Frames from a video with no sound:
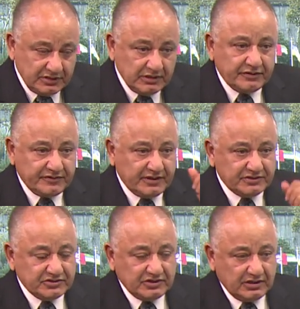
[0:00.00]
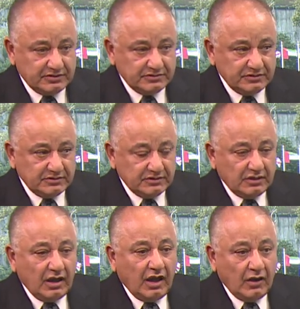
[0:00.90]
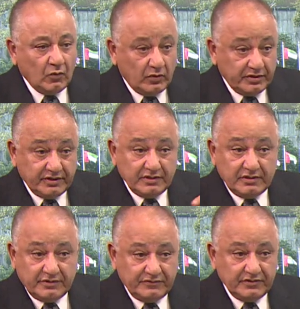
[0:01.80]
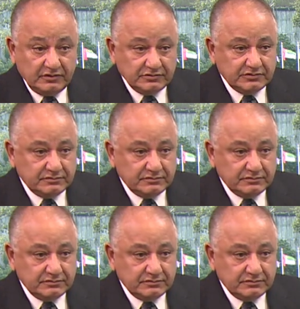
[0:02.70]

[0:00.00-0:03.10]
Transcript: in Afghanistan are working in the field?